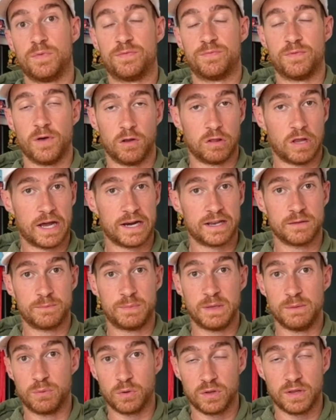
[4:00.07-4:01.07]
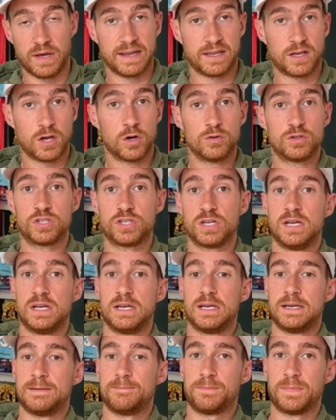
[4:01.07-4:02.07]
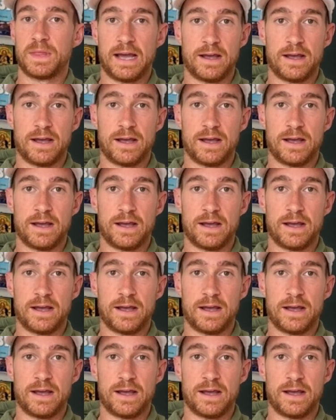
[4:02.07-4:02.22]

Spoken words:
a lot of the people I coach, I